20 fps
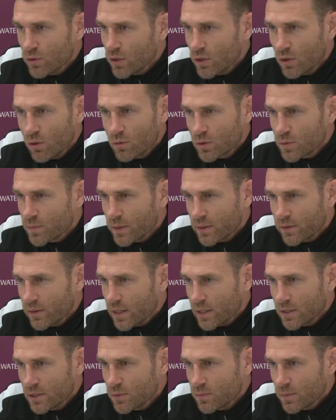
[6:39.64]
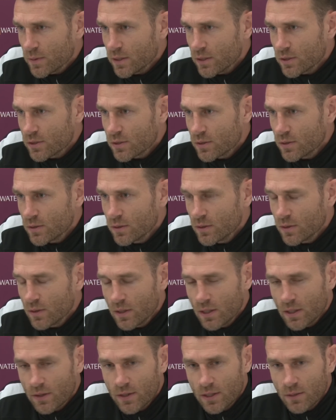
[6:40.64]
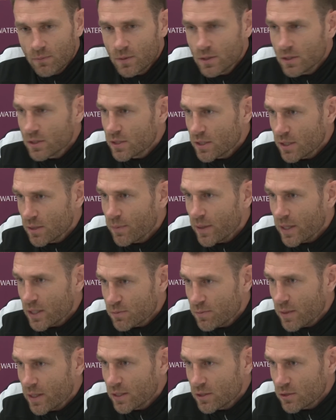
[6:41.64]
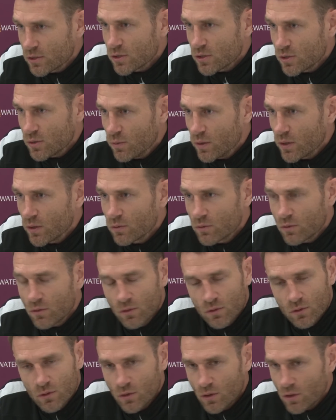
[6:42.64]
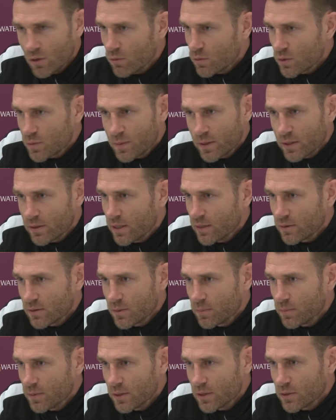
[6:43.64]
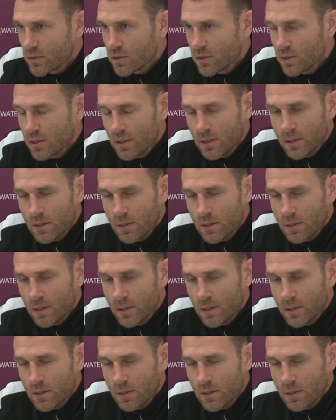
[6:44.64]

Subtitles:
he'll always protect his players. I think when you see the best managers in the world, they'll always protect their players.